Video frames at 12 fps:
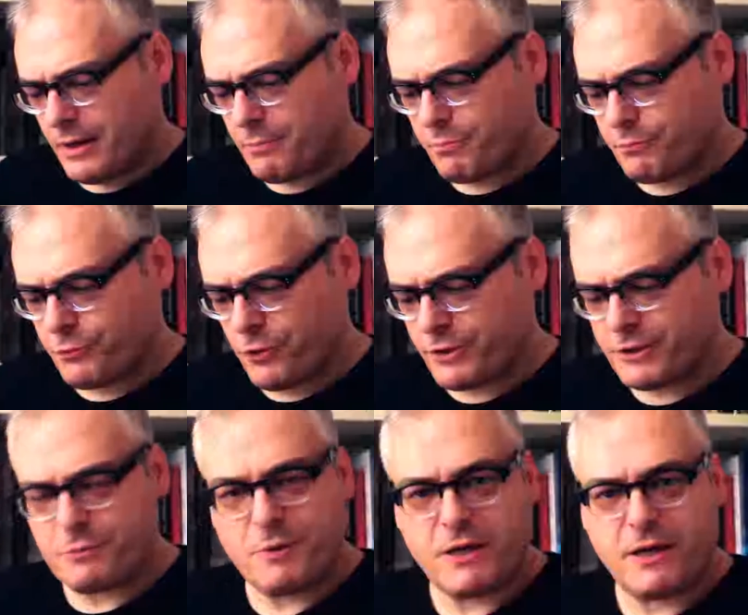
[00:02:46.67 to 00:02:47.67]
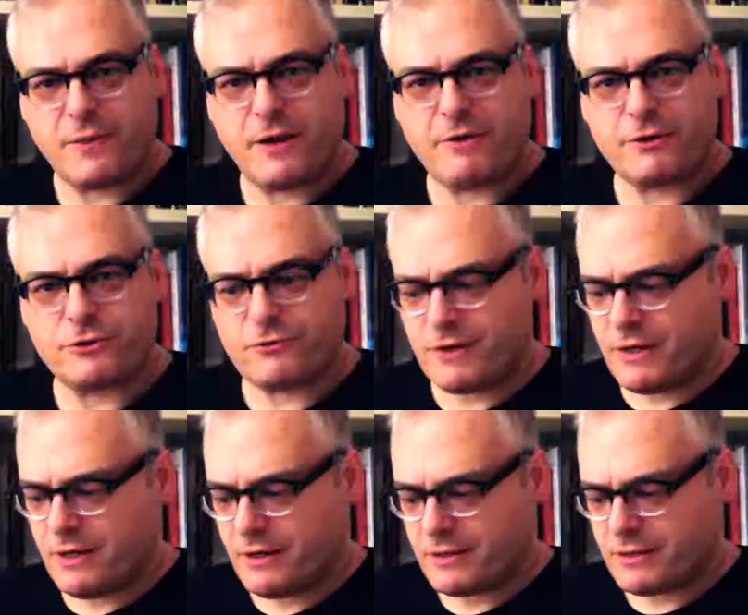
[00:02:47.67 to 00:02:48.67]
Now, broadly speaking, there are
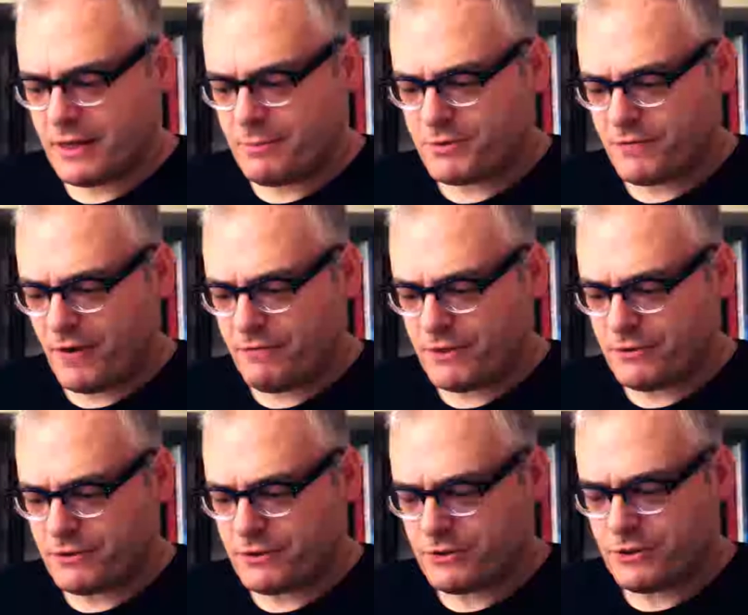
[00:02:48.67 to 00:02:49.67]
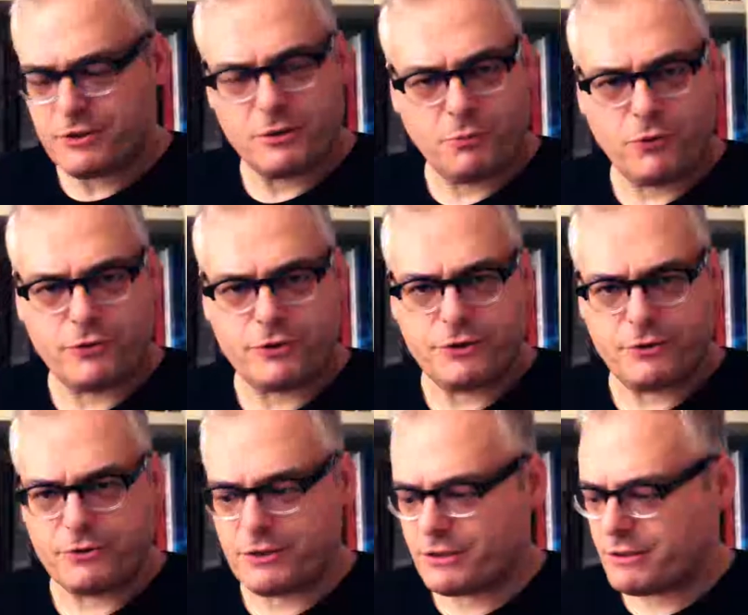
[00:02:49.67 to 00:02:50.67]
three types of evidence that support
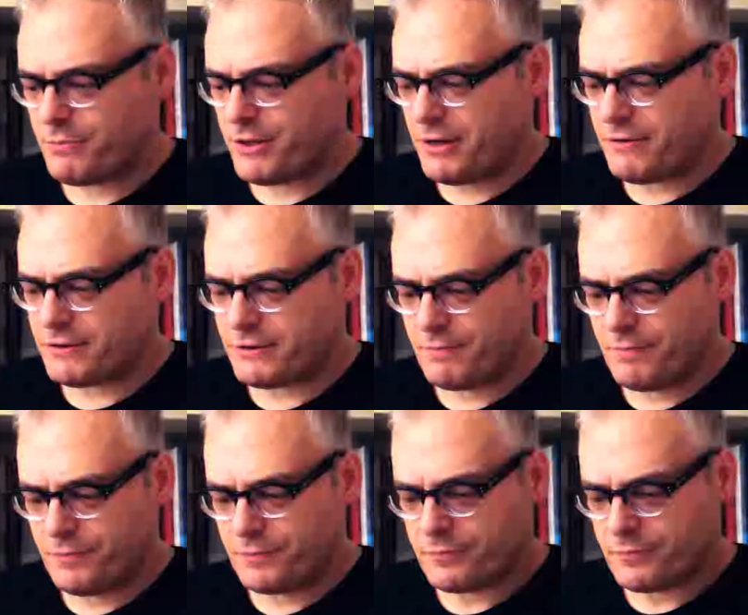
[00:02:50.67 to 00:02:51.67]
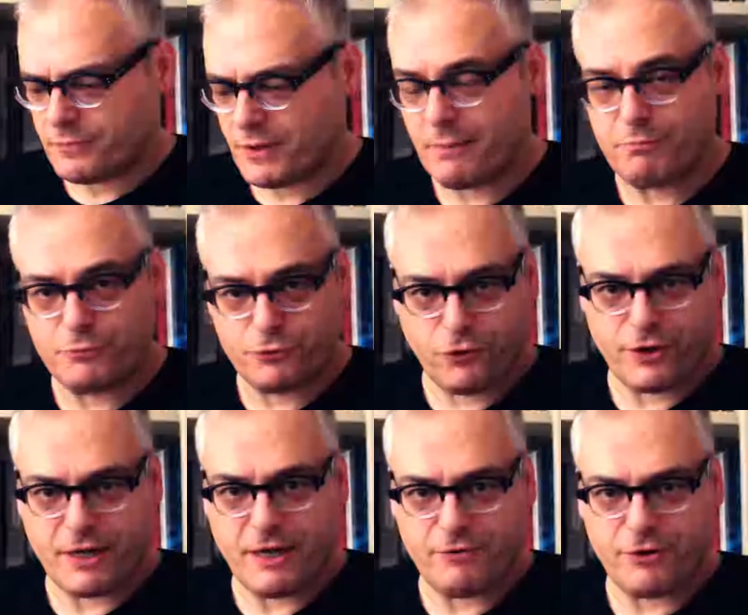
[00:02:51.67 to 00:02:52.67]
dual system theories. I'm
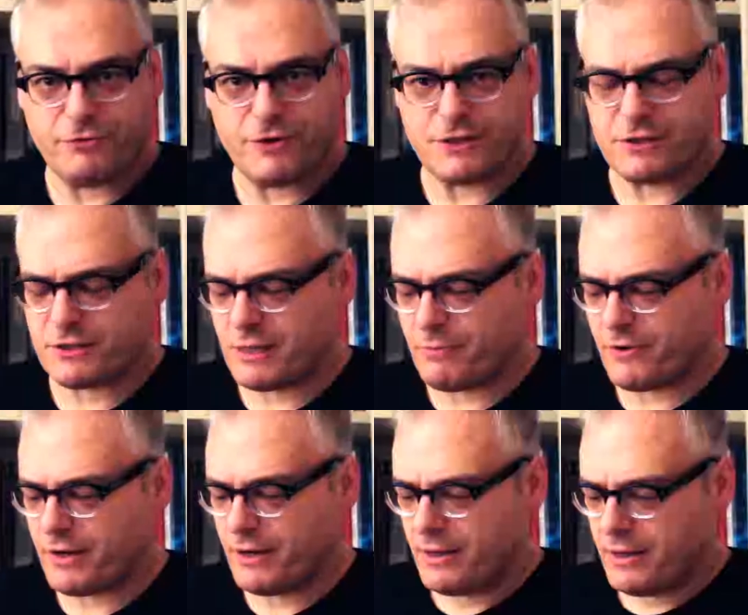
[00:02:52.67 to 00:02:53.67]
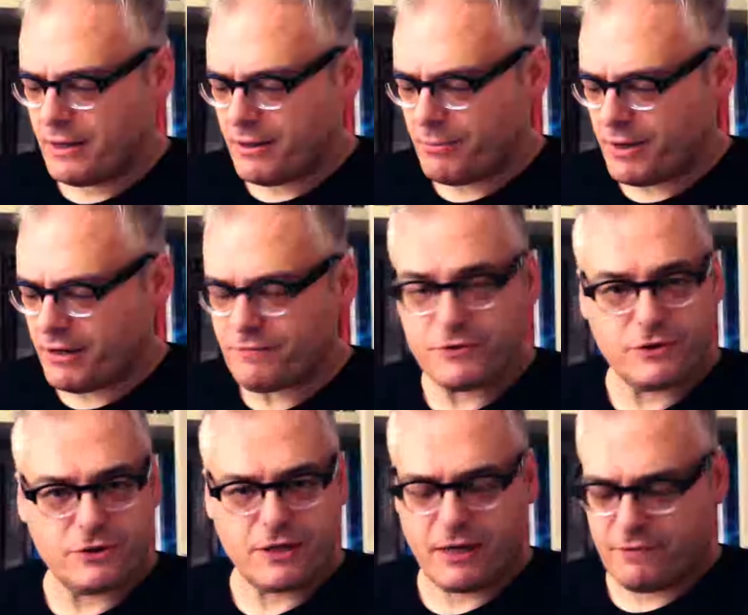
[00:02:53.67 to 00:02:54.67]
drawing here on a recent summary by Evans
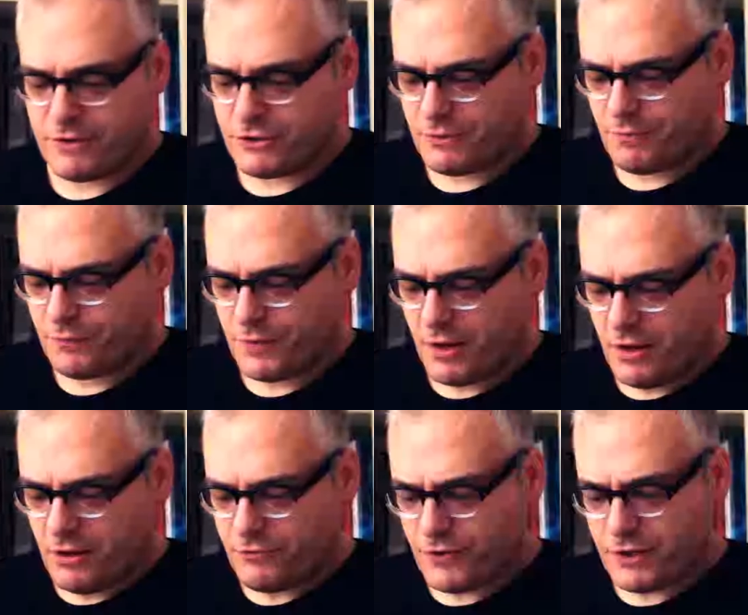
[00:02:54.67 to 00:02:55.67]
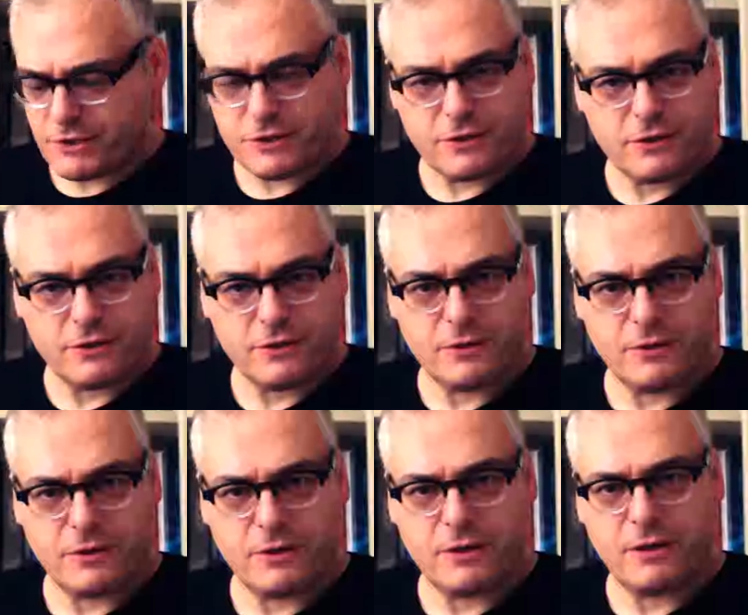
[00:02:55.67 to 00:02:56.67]
and Stanovich. First,
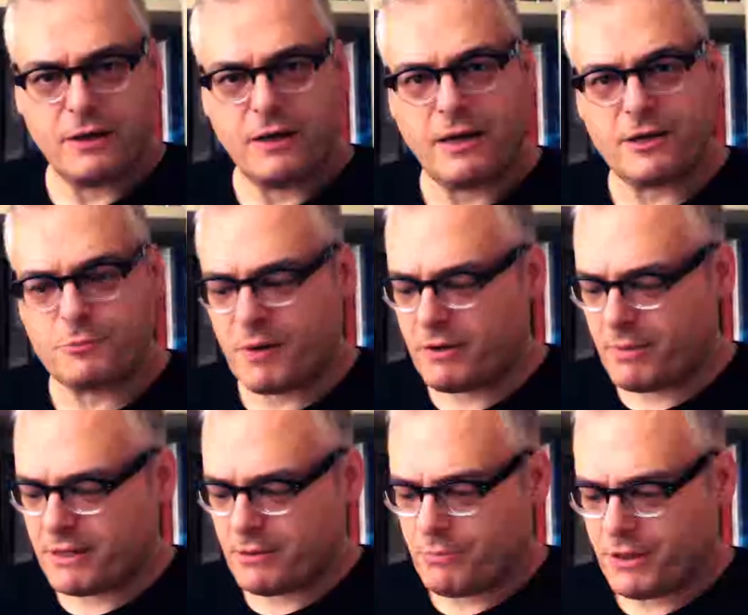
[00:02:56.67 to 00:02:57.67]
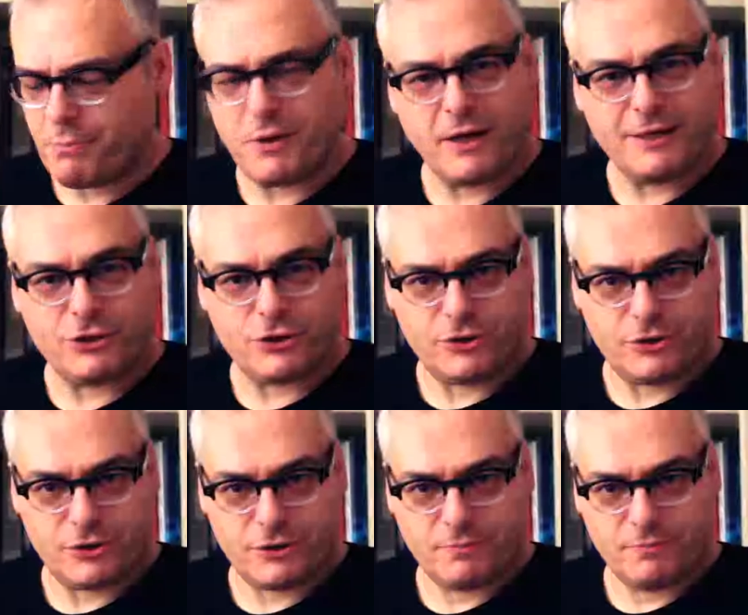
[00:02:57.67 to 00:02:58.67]
experimental
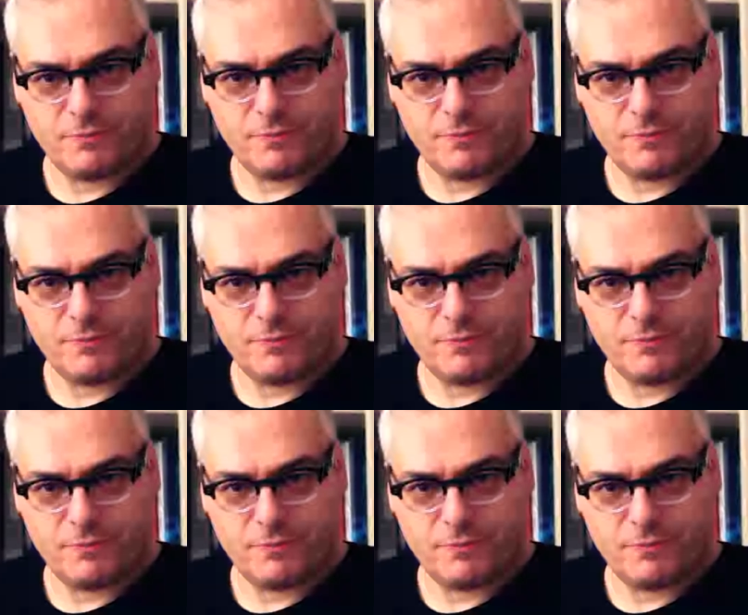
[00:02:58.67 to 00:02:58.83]
manipulations.